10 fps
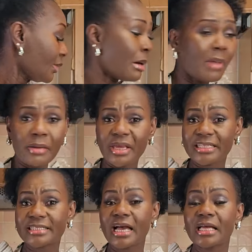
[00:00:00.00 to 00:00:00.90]
my
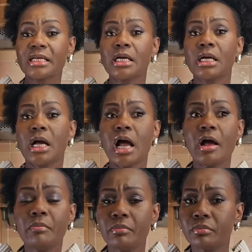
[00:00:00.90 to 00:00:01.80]
mixer?
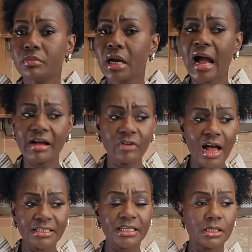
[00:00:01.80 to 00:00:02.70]
I've
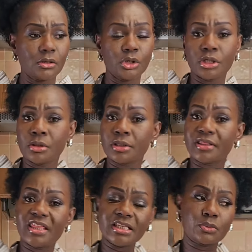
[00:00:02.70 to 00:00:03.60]
had it,
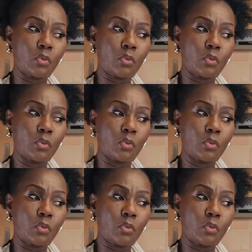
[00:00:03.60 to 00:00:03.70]
this